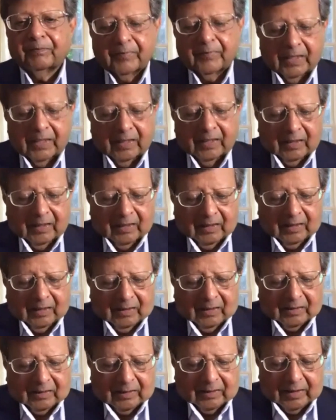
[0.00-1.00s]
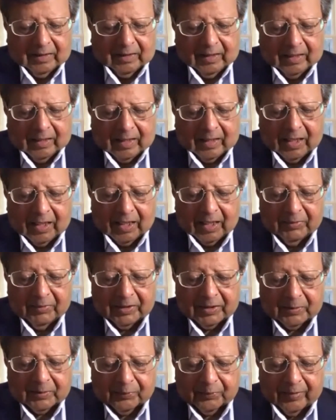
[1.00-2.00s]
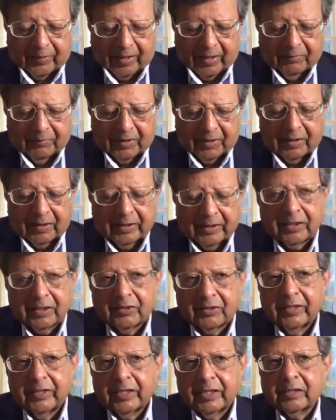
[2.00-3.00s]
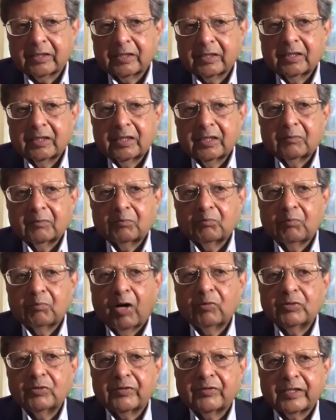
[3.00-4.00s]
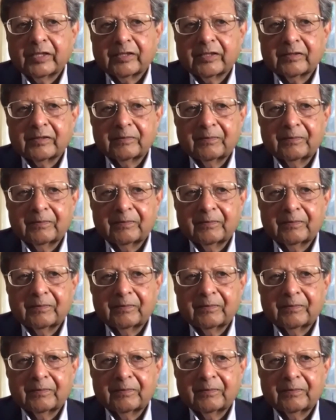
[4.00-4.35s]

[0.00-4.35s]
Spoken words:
The habits primarily create boundaries.